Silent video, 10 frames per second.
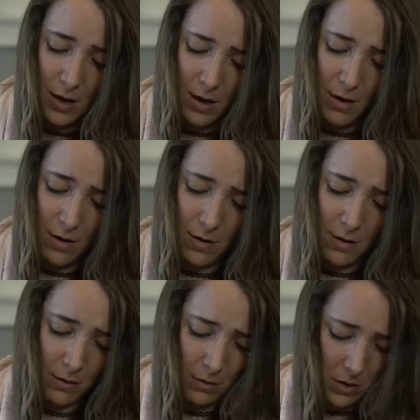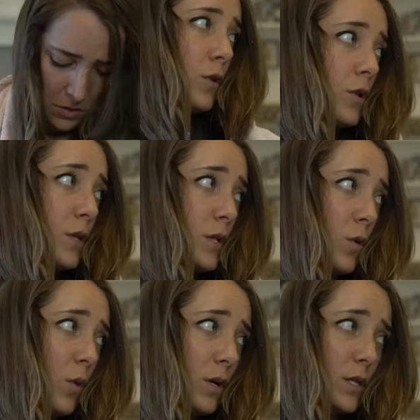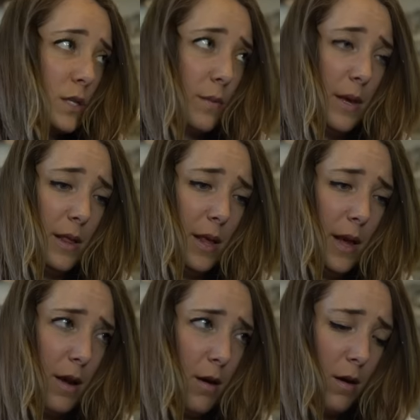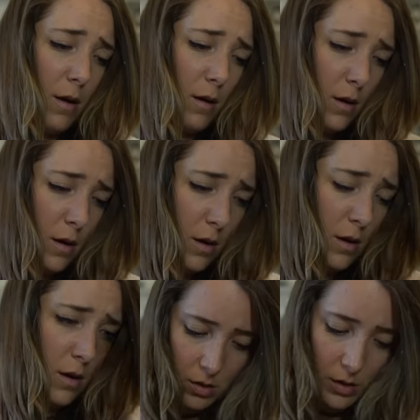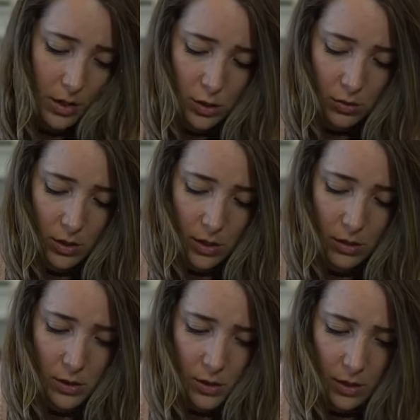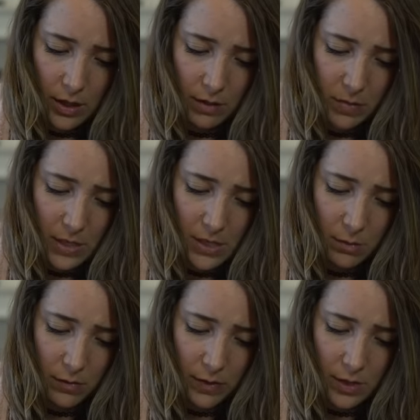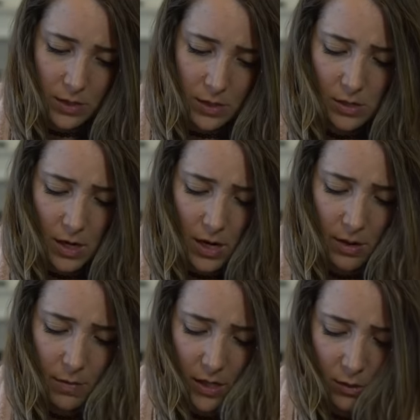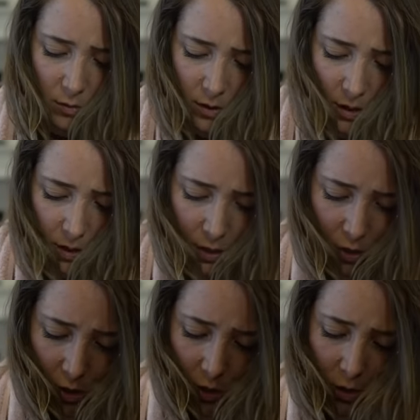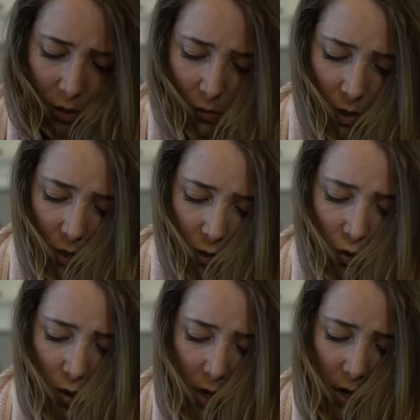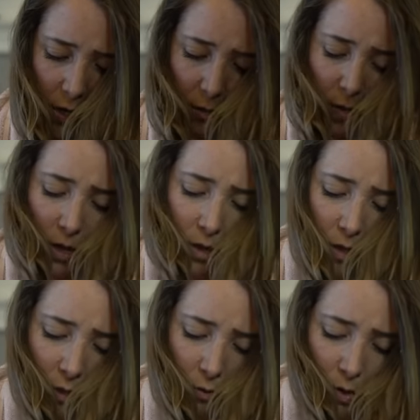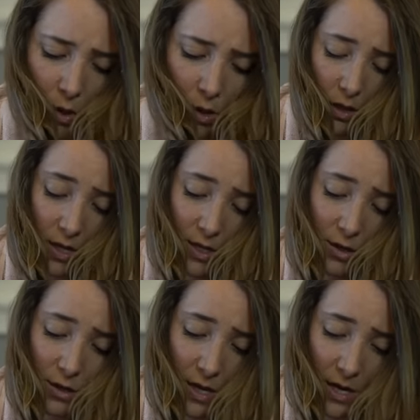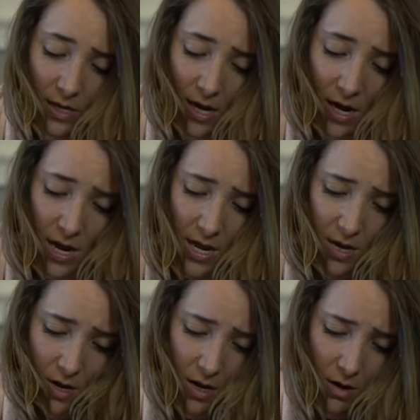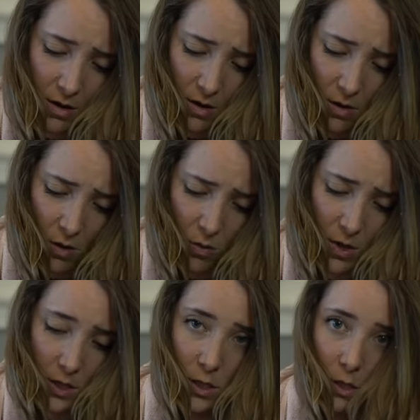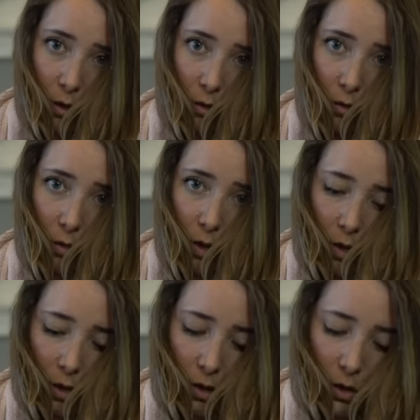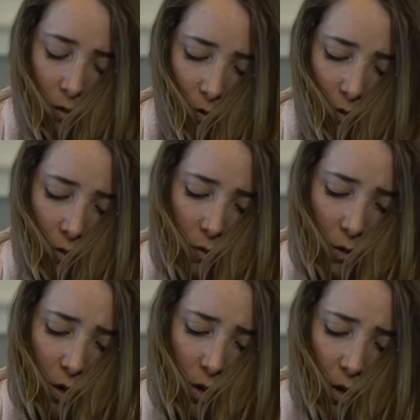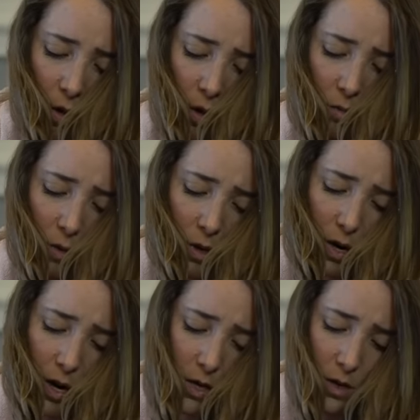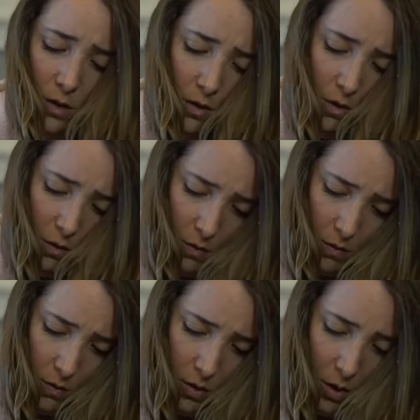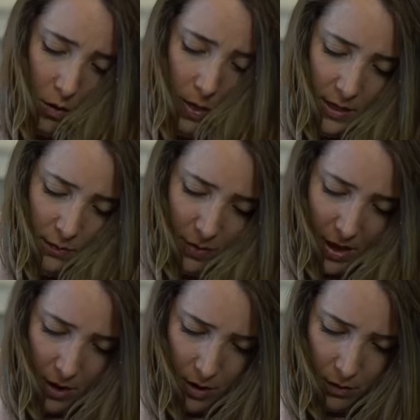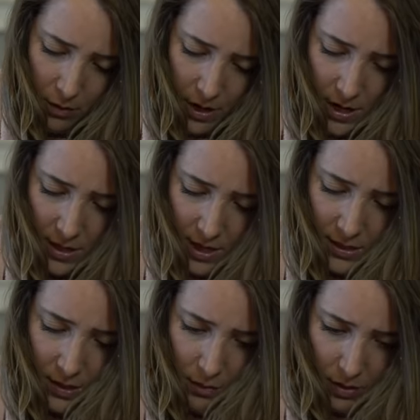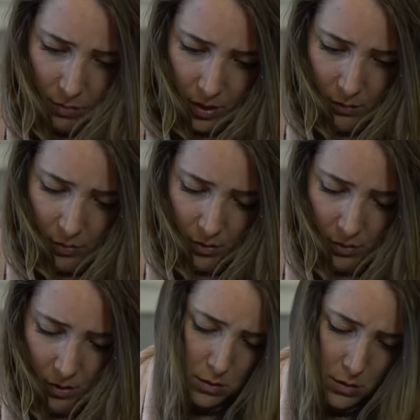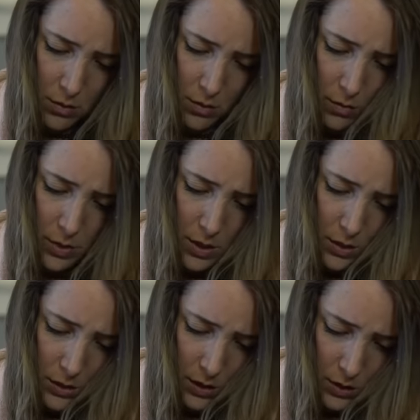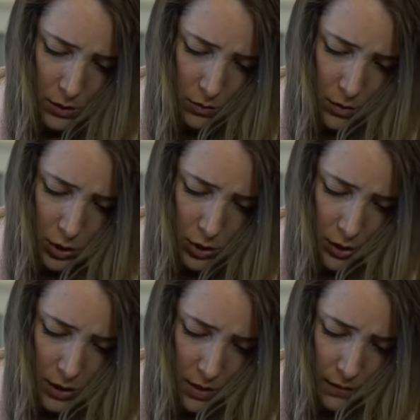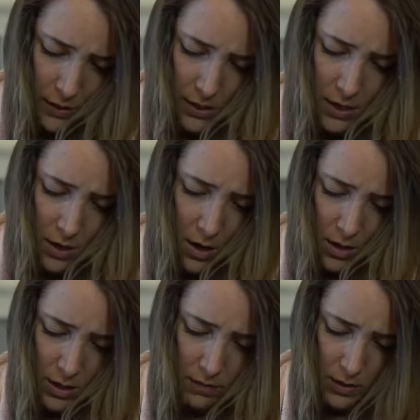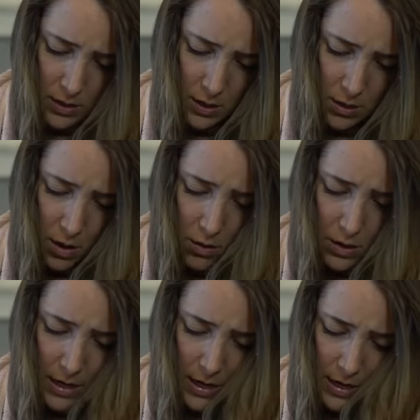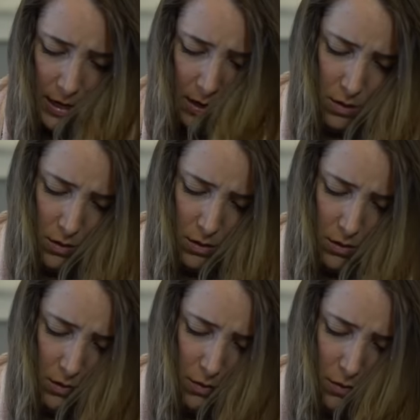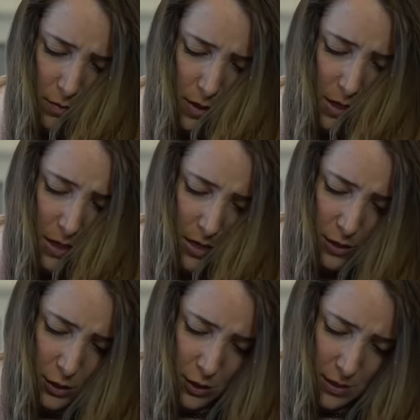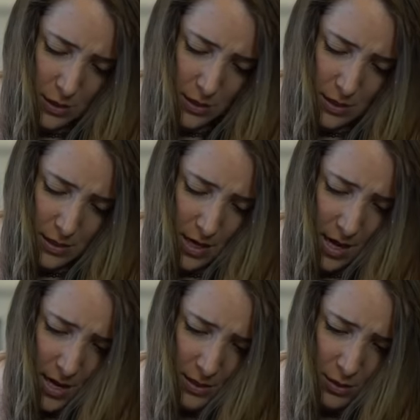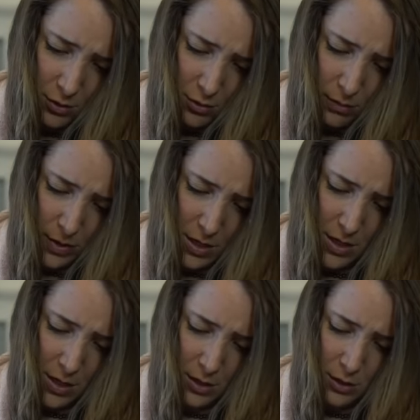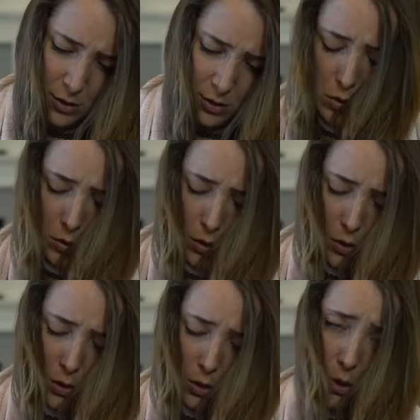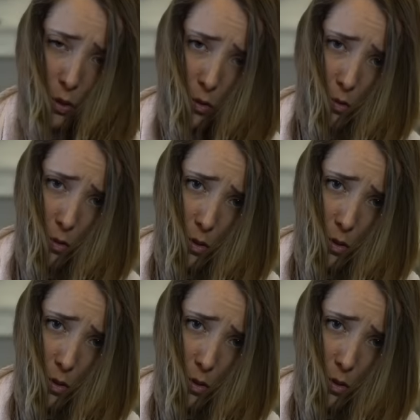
Oh, just squirt some in there. All right, Julian lent me some of his dye mixed with conditioner so we can try to make this work. At least there's like dye in here. Oh, it's so dark. Oh God, what did I do? Oh, that's better, right? That's gonna be purple. Oh, but there's like so much stuff. It's like not evenly coating it. Oh, Beach, it's a disaster, Beach. Does it look cute?